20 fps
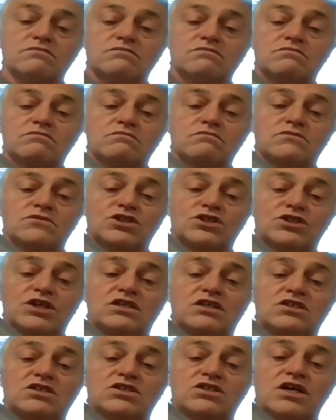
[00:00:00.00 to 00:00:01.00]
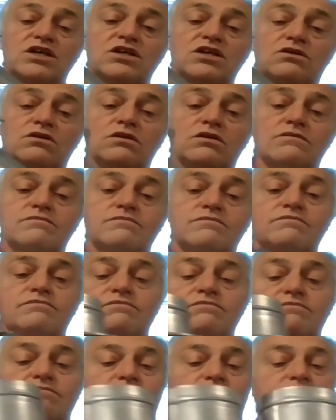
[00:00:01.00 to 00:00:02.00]
All from flat
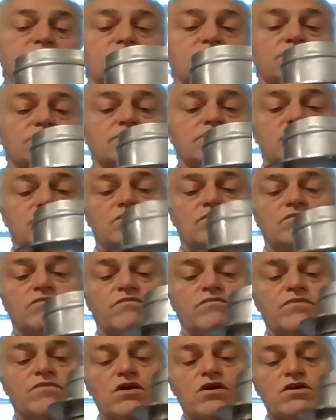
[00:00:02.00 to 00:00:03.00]
sheet steel,